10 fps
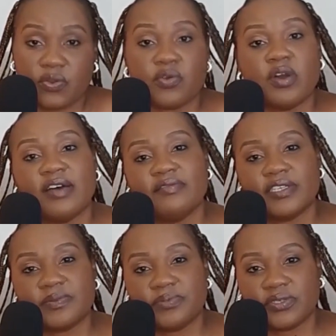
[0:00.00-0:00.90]
Do you
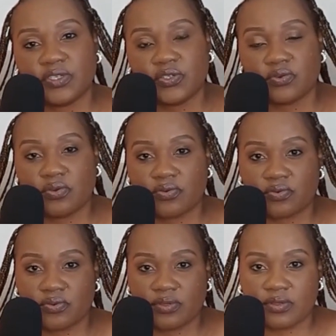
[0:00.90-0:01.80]
have a spiritual
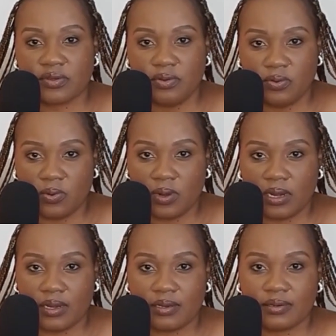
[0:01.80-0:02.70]
growth goal?
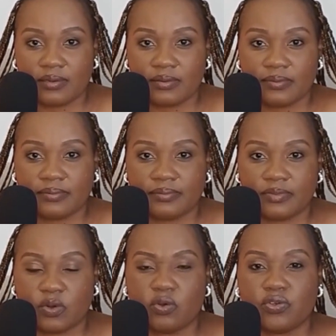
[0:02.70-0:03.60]

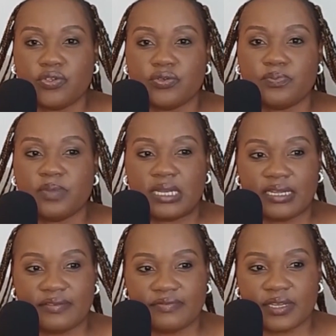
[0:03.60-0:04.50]
Who do you
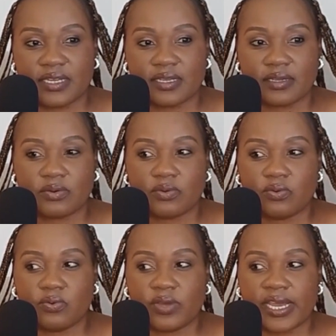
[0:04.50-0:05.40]
believe in?
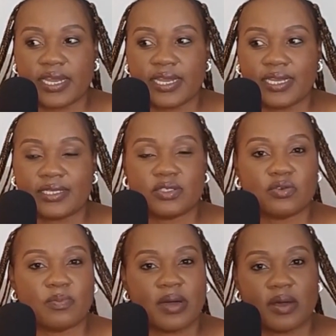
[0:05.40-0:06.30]
Where
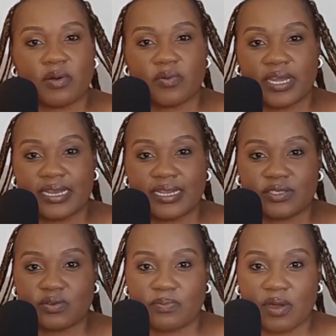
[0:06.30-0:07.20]
is your power? Where
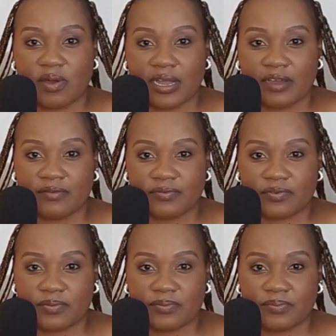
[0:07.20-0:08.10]
does your power come
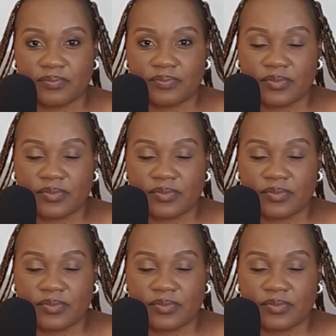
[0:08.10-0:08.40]
from?